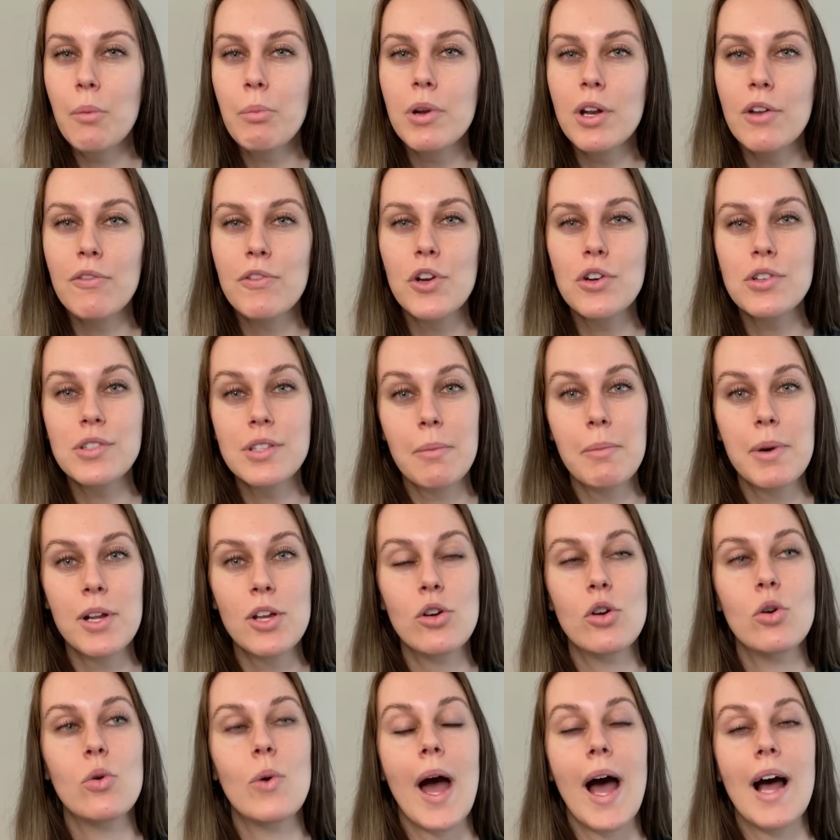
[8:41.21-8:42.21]
But if you're somebody
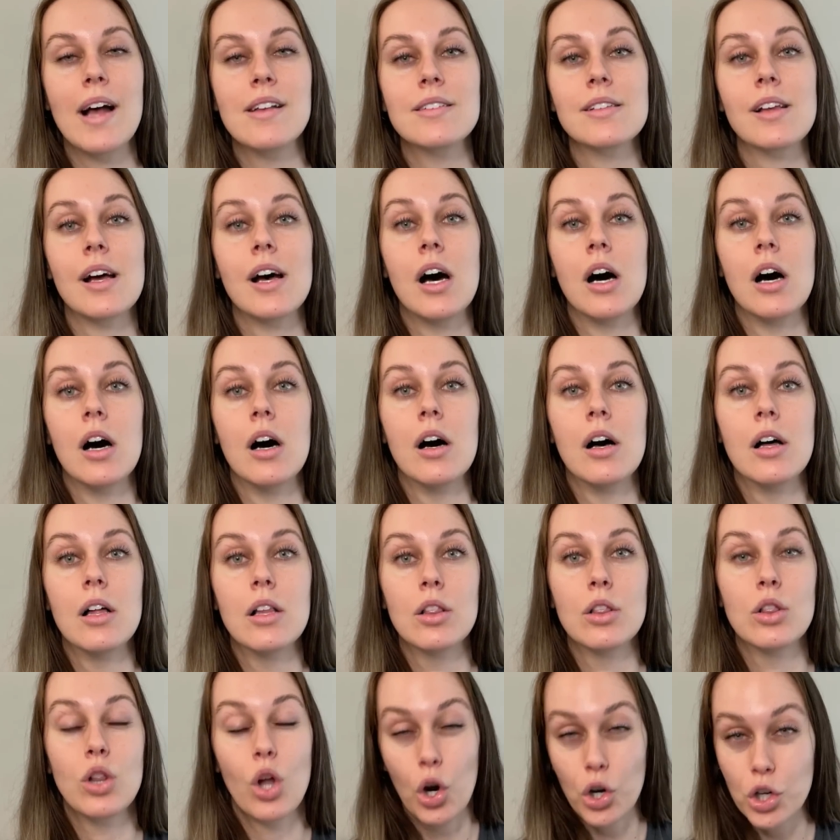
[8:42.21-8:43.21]
who has a
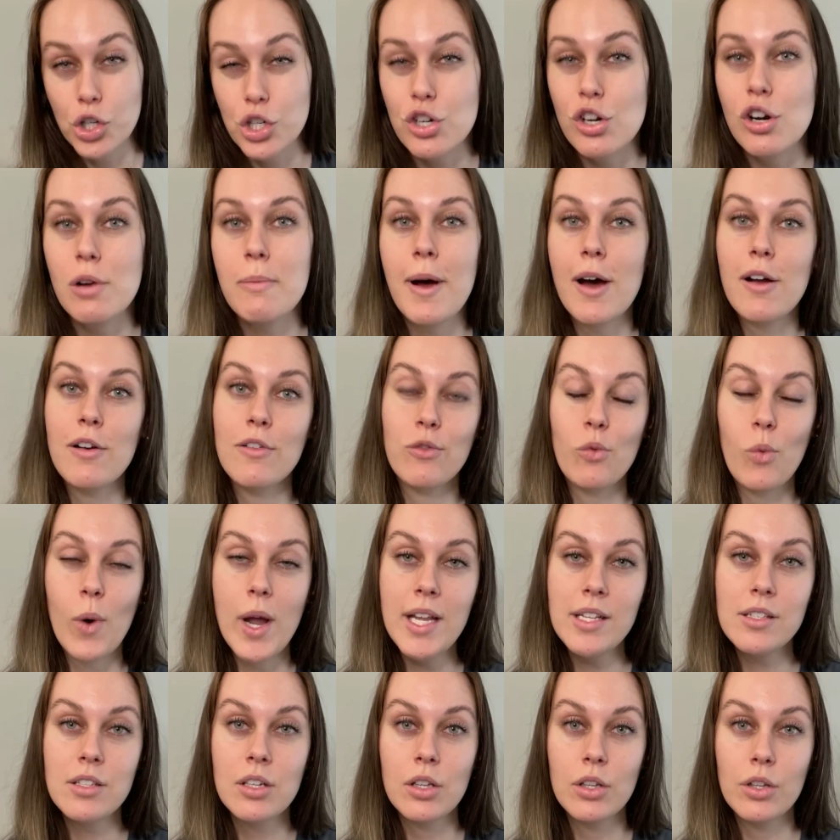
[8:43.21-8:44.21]
larger amount of
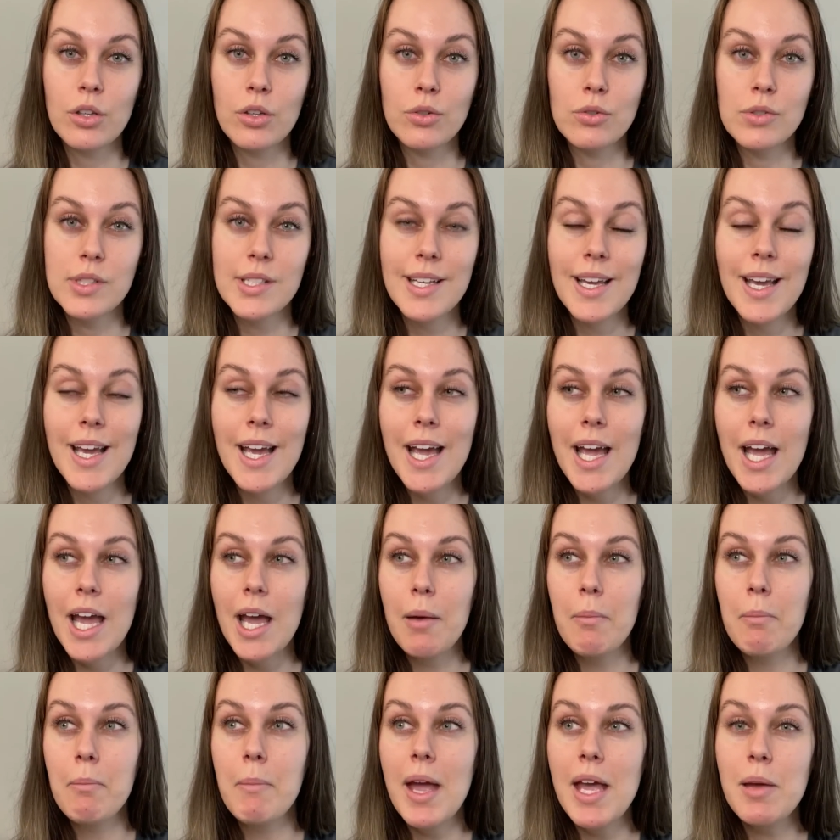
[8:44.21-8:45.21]
weight to lose,
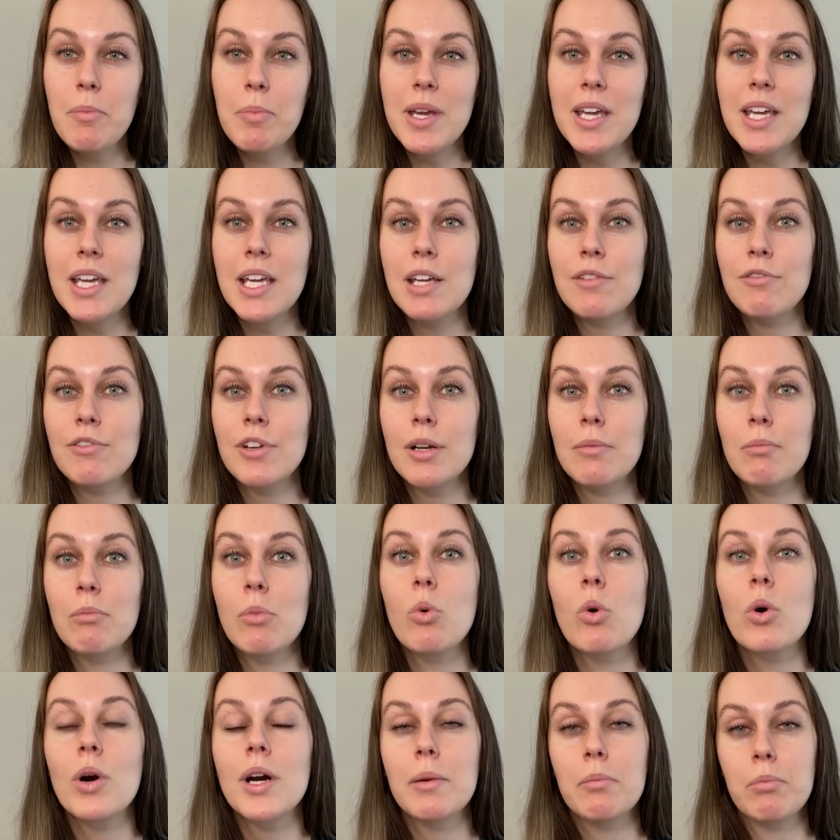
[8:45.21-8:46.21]
it may be even
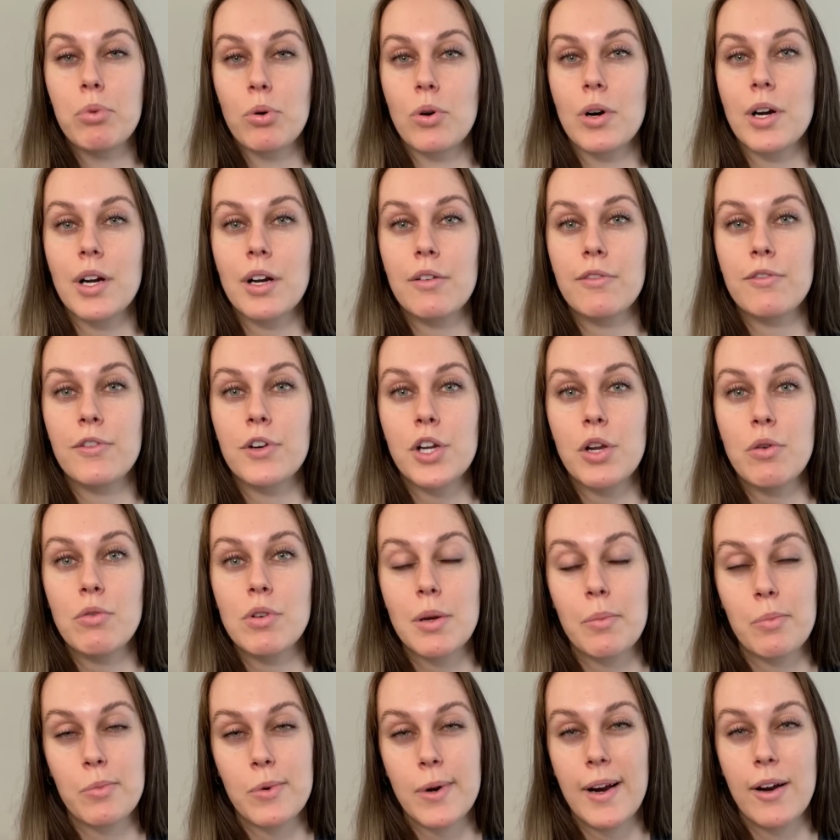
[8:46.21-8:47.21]
more important for you
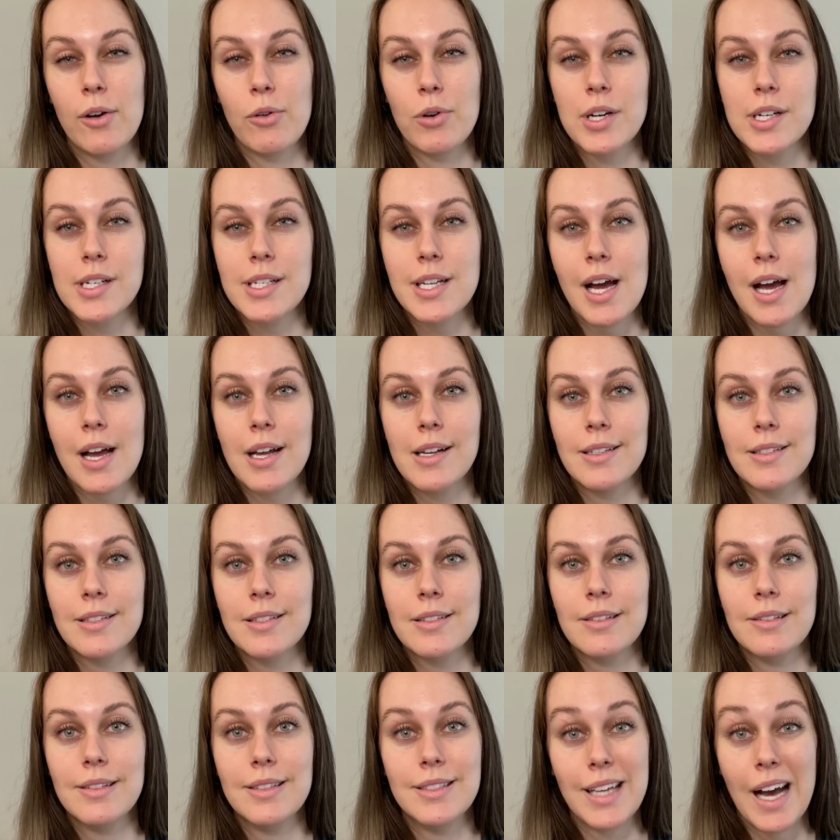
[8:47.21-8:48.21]
to
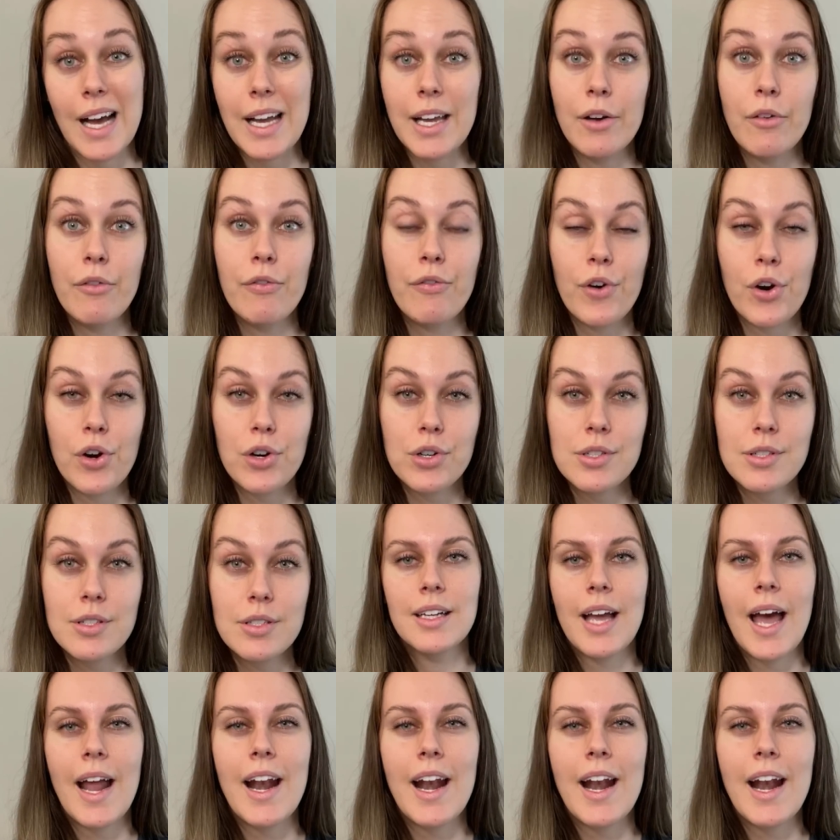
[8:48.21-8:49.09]
prioritize diet first.